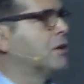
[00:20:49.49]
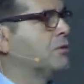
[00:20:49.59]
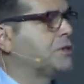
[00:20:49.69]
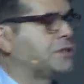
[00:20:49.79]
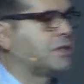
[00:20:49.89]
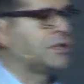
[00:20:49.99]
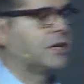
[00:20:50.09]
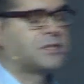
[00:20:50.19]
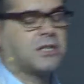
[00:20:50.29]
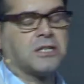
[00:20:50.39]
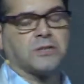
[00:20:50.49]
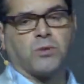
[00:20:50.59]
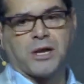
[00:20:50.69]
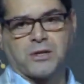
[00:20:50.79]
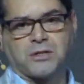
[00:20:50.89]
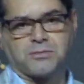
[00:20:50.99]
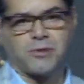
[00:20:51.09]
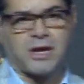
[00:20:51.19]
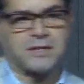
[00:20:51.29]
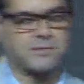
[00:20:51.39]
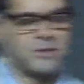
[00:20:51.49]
which is a Turkish white goods brand.